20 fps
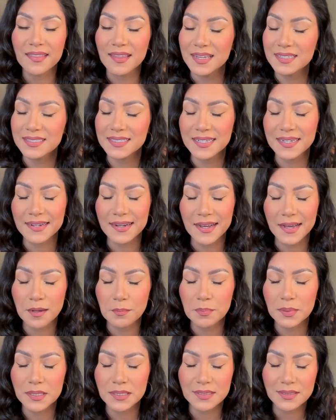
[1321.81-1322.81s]
That didn't
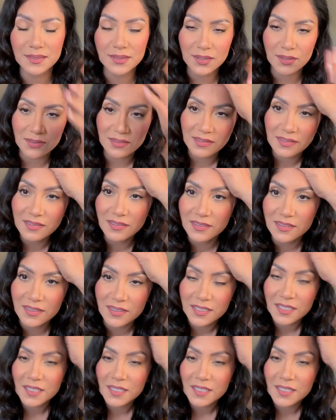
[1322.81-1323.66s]
happen. So ugh.